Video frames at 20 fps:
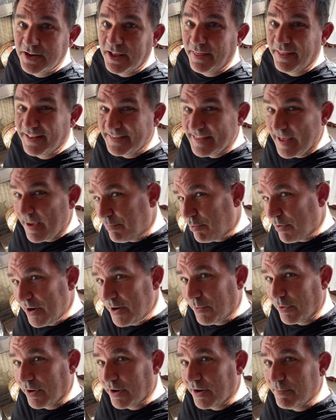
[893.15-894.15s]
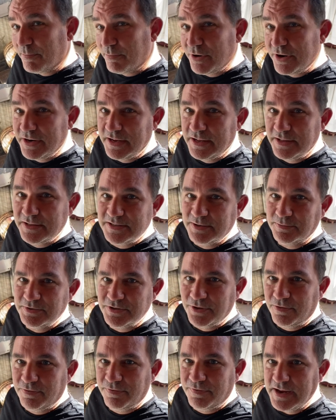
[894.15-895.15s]
And at that point, we're going to put in some
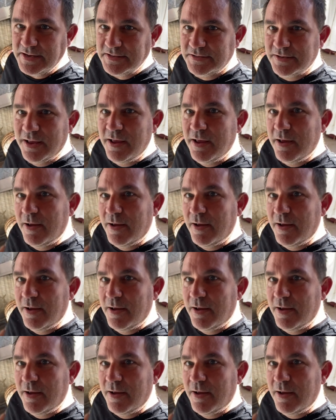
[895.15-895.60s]
sulfites.